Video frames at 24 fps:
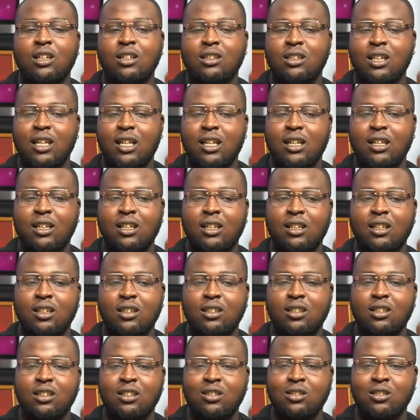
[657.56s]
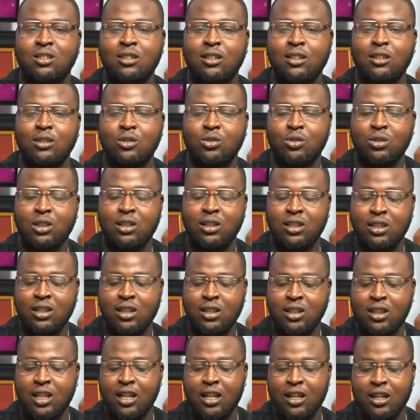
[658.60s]
Yeah, is the
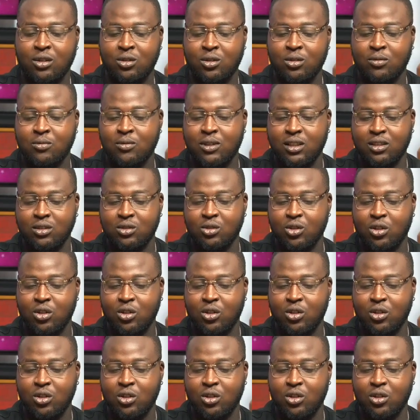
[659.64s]
guitar to me is